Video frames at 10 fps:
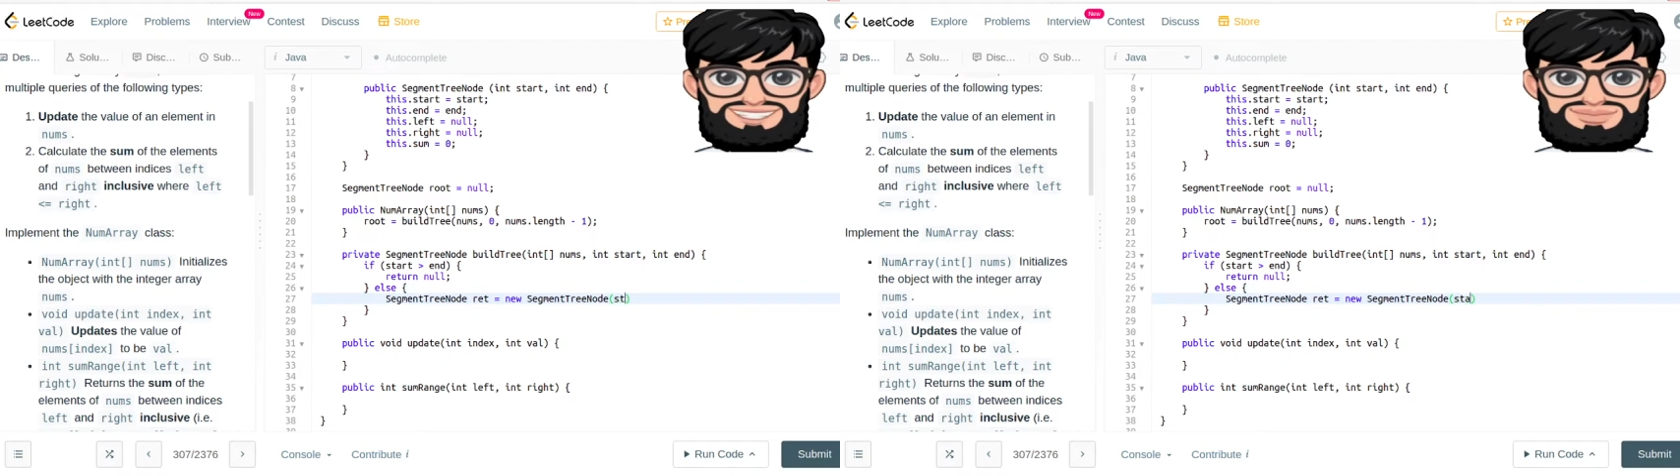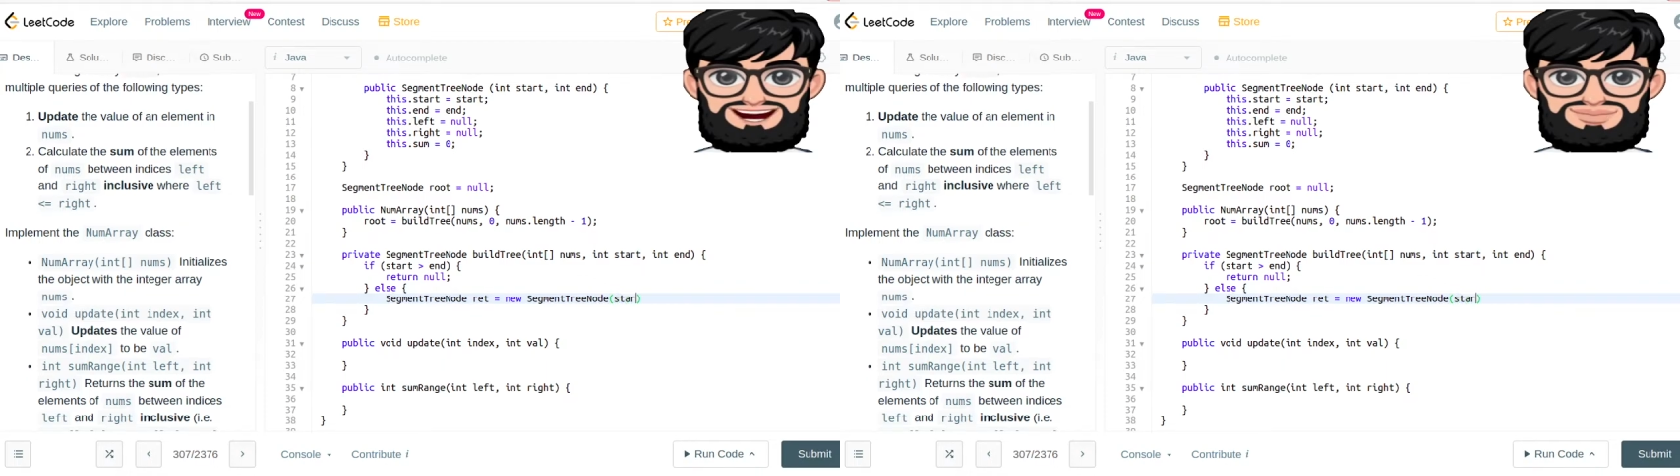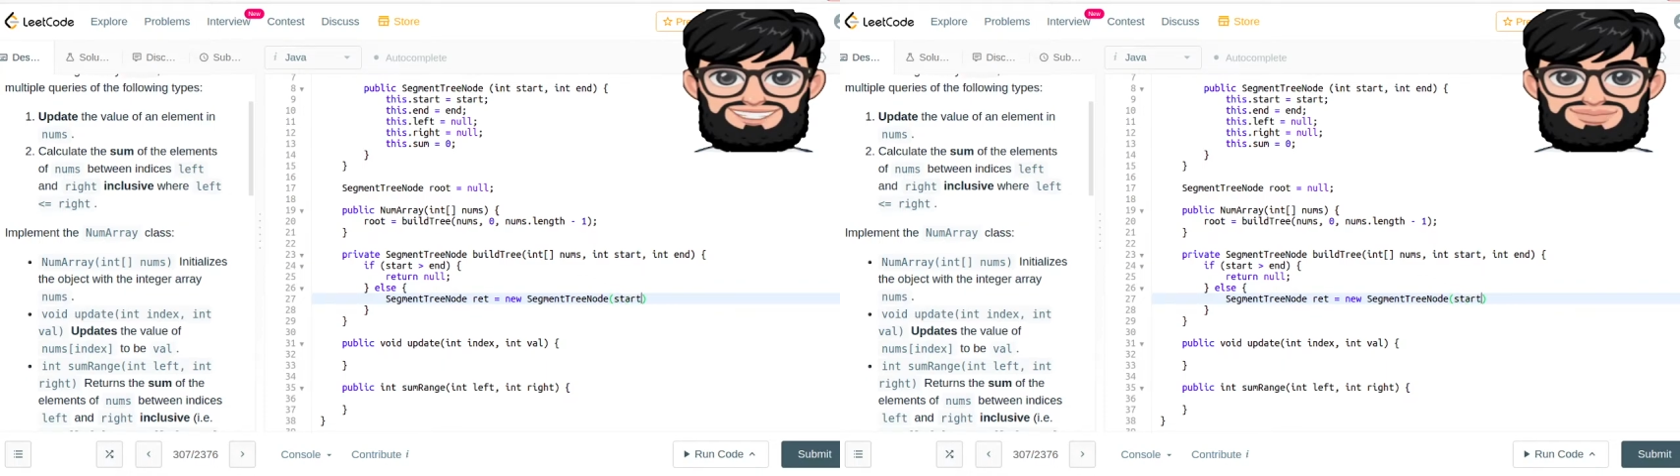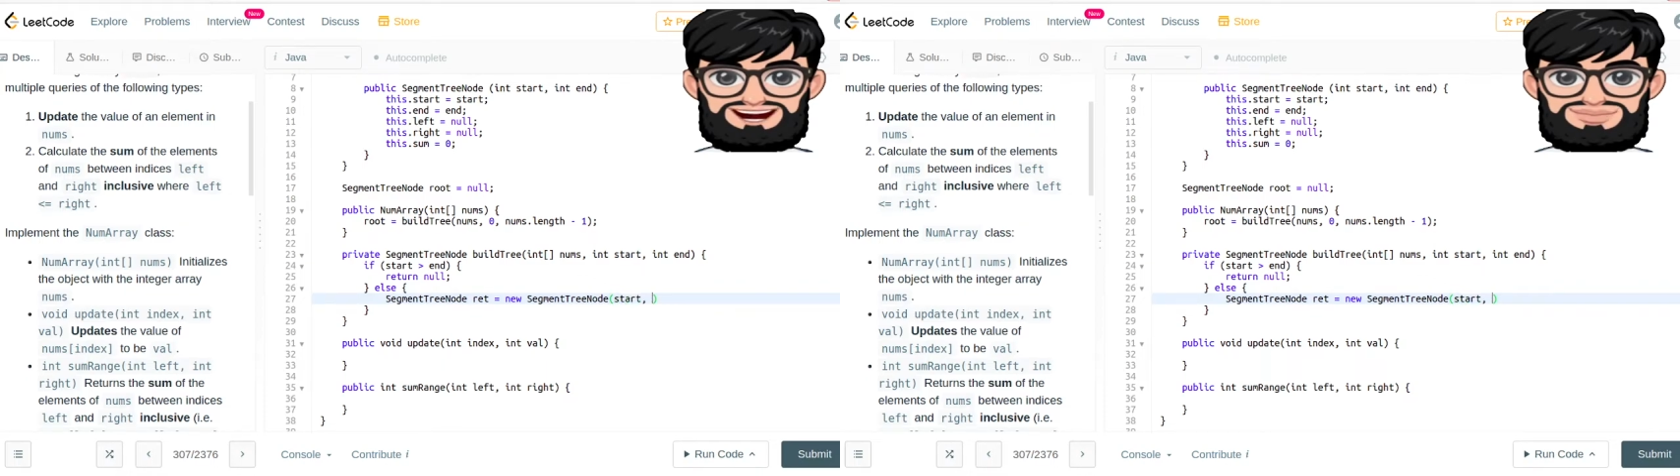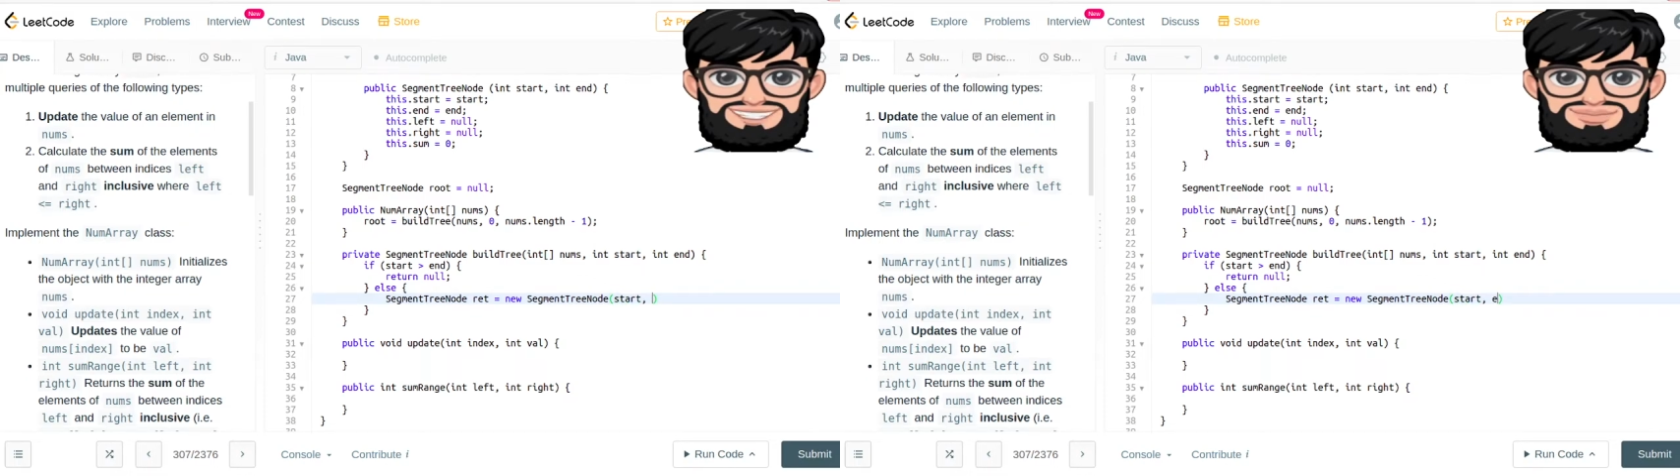needs a
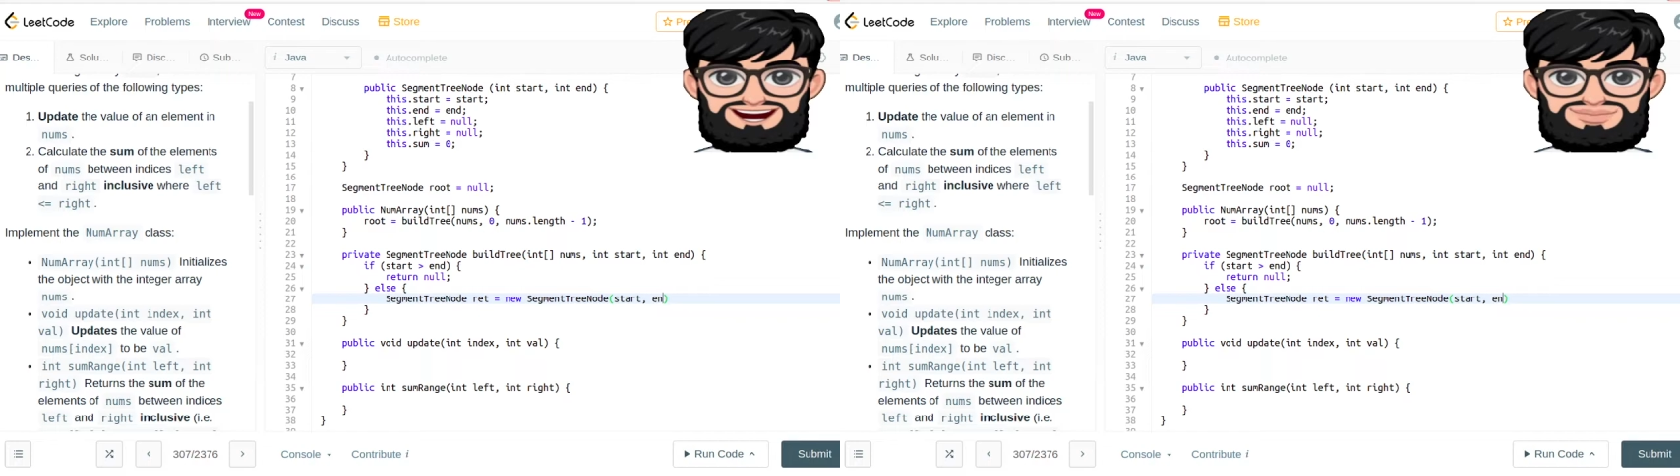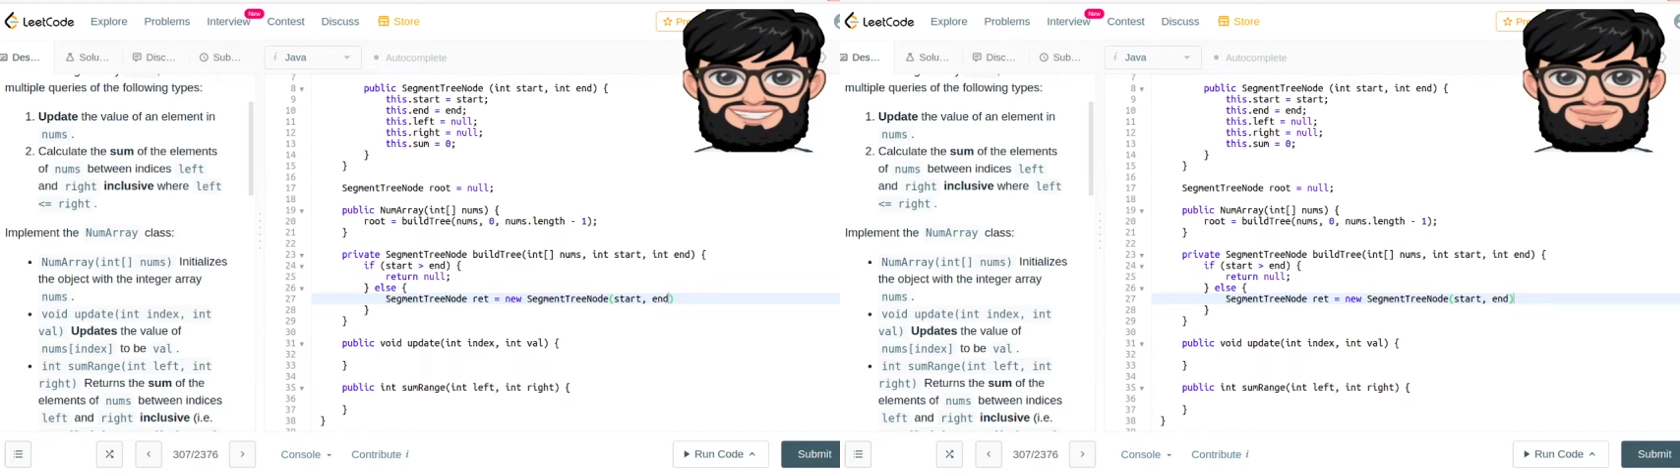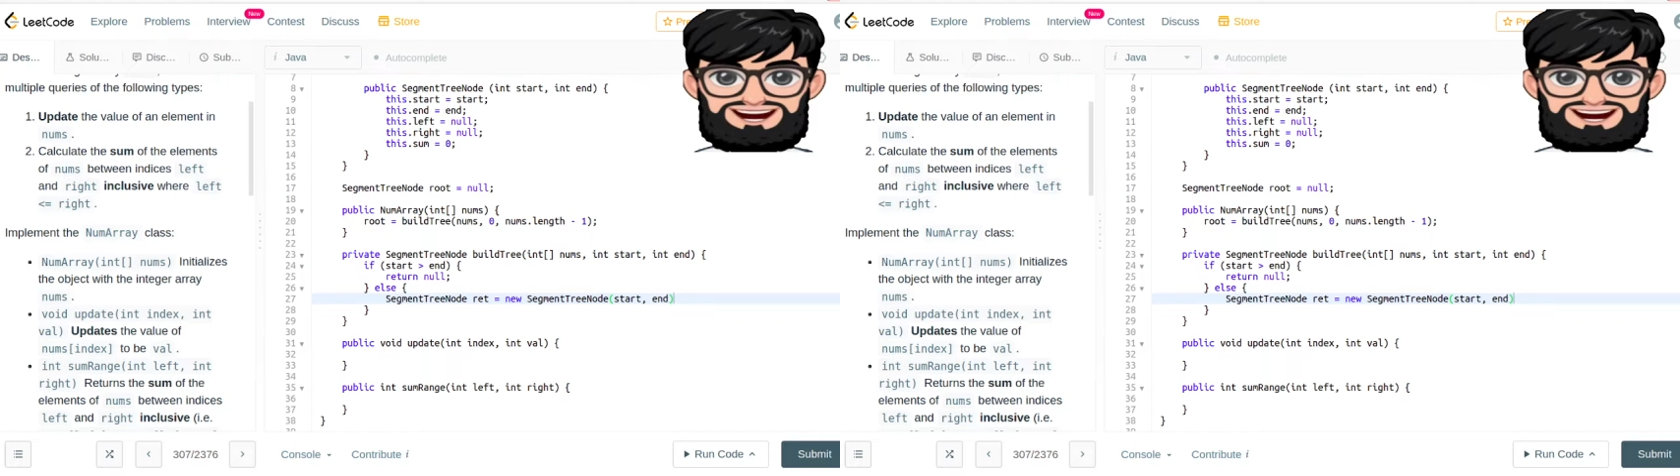start and an end.